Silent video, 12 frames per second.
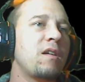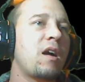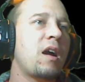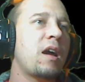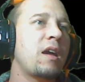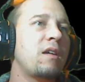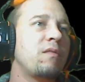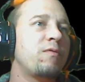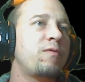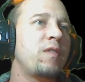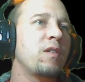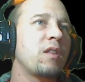I
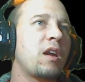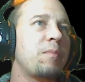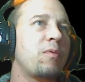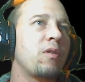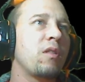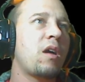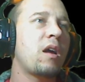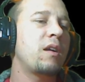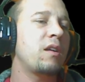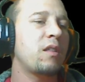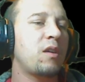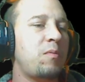feel that I put a lot
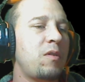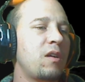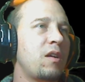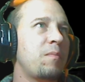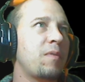into the community,